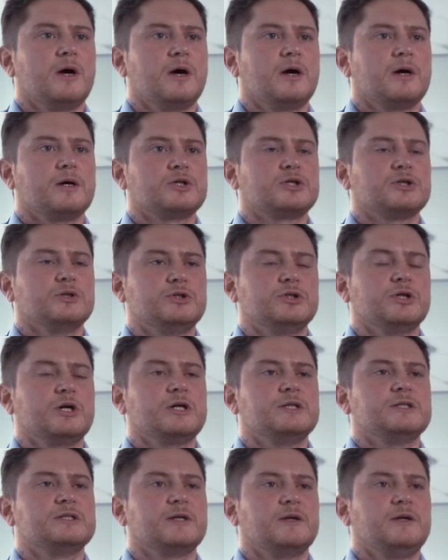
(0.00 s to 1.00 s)
uh, should you
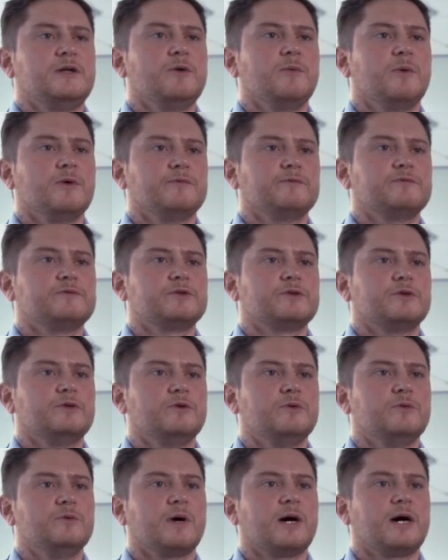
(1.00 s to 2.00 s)
continue on
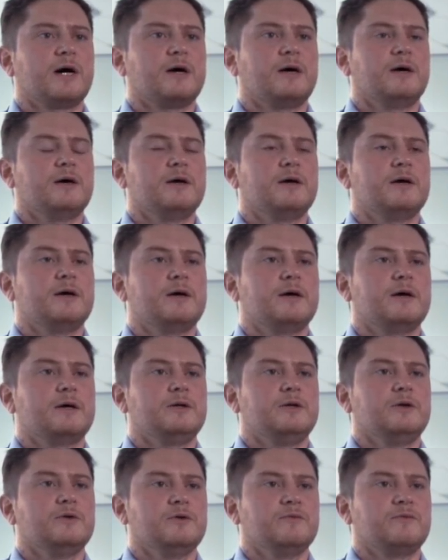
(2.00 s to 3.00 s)
to uh,
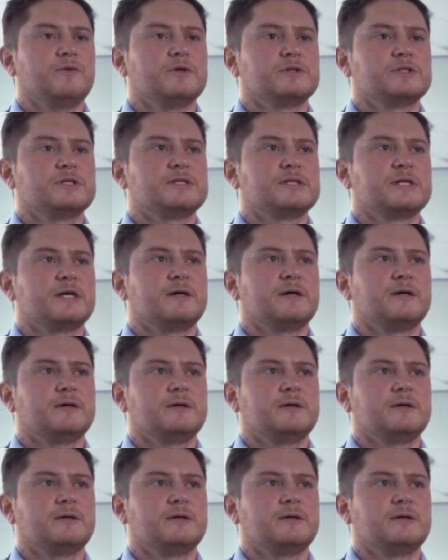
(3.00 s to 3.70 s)
university.